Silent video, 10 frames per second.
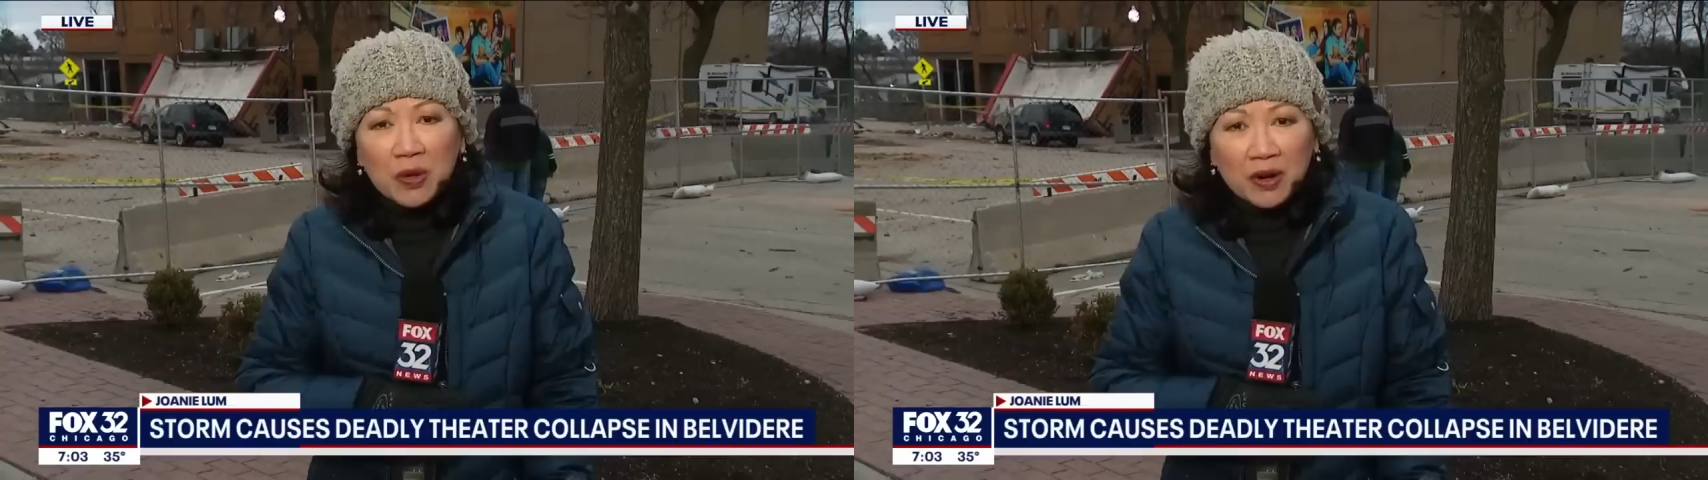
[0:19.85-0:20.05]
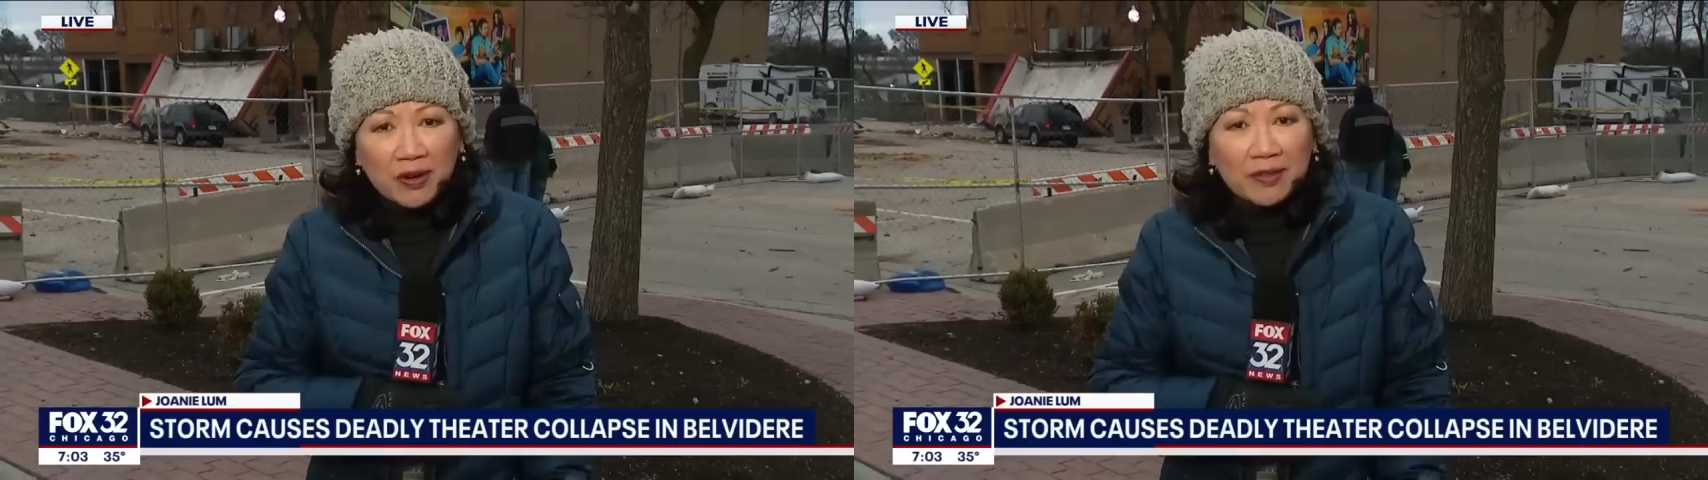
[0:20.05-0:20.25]

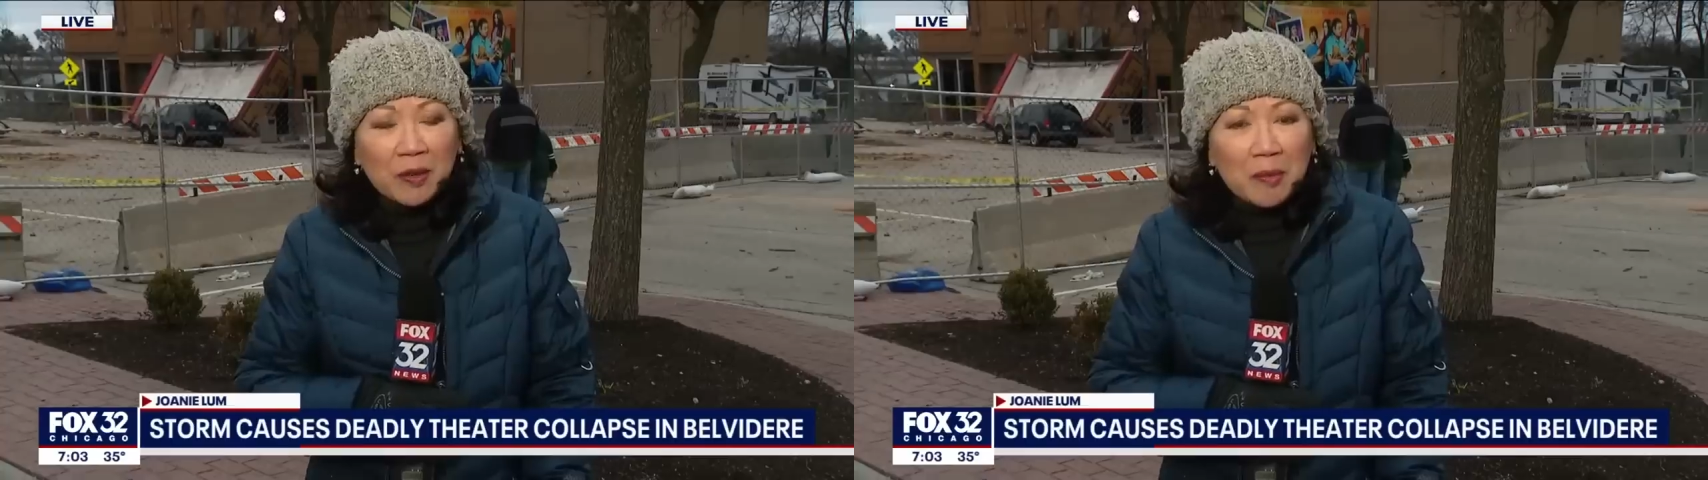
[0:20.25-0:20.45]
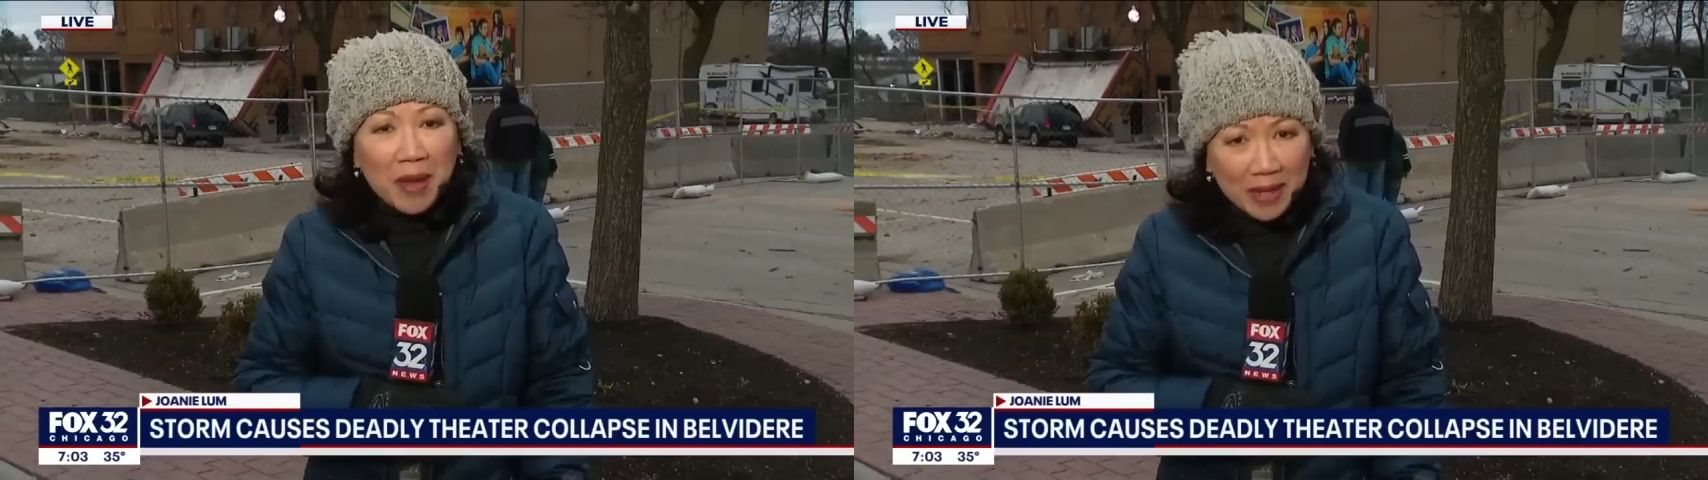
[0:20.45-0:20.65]
We are
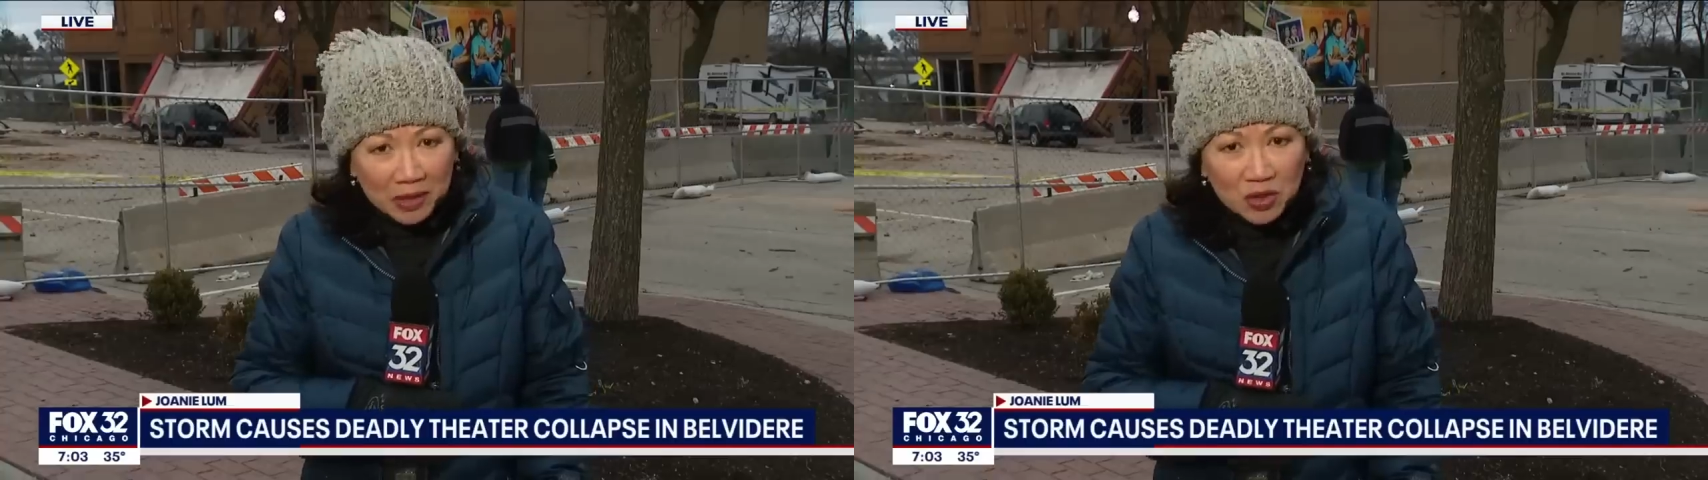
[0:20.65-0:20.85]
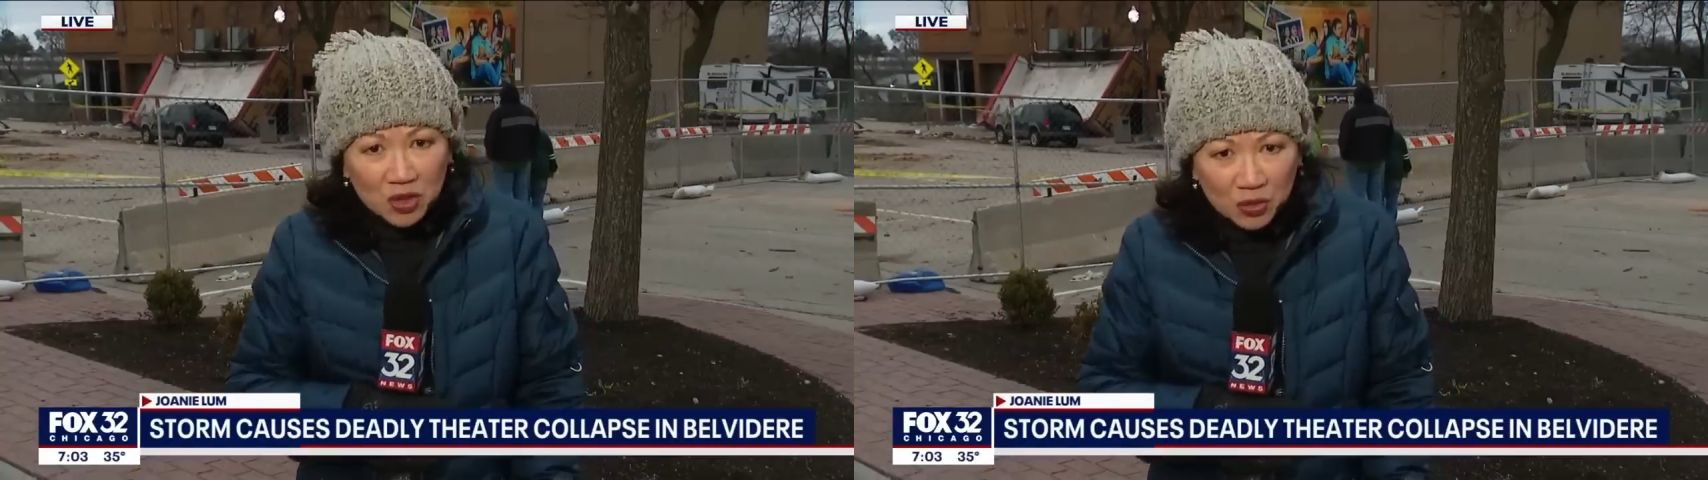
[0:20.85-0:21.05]
on the main